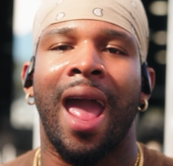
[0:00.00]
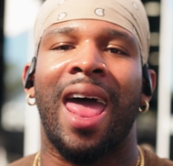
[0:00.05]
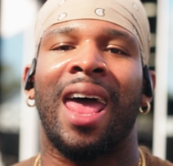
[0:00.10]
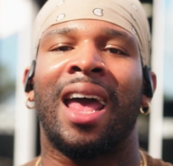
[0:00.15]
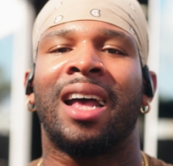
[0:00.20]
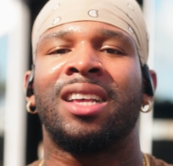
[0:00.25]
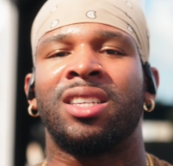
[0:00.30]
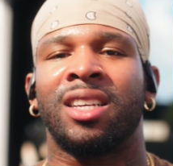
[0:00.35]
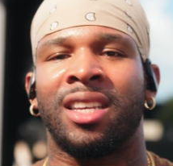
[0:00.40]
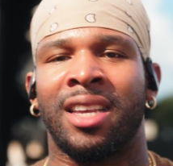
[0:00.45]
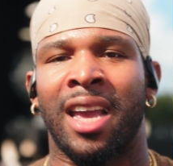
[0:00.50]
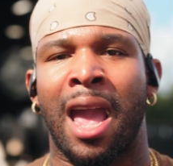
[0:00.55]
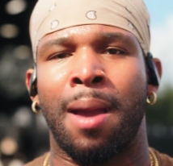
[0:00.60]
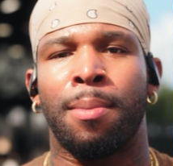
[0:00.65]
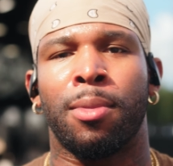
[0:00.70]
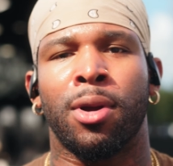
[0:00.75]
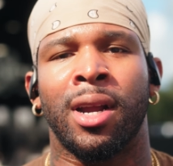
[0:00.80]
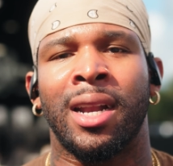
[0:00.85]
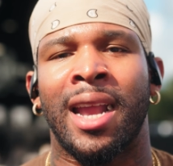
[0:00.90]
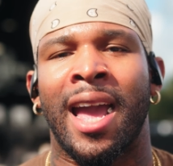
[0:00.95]
as a
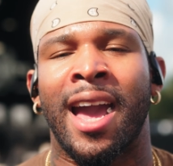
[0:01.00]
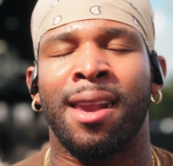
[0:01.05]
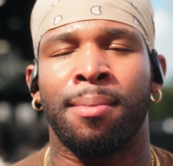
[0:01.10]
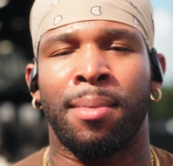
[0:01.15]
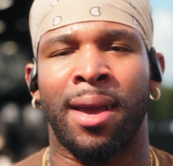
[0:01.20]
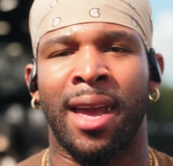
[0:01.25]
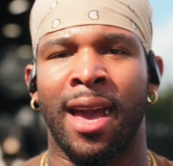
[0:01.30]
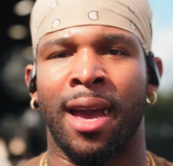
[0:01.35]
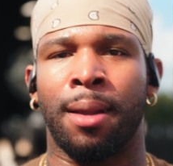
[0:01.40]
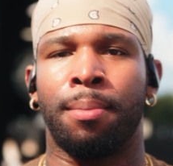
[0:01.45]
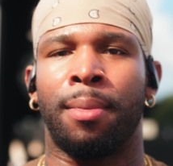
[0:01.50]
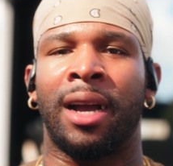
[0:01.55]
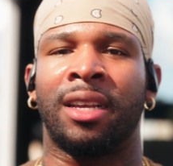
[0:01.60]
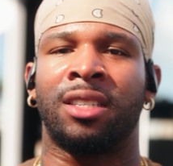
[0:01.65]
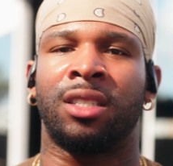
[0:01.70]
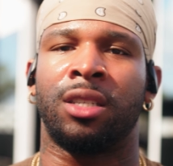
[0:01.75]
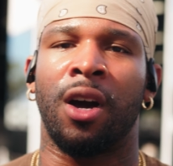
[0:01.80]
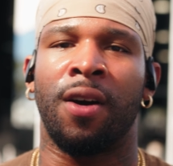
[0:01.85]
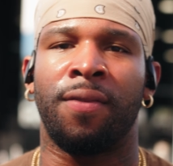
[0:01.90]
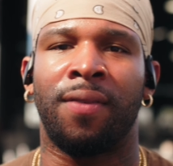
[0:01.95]
gamer and anime head
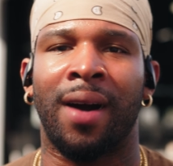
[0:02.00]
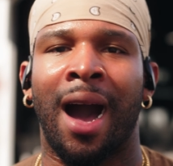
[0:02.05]
myself,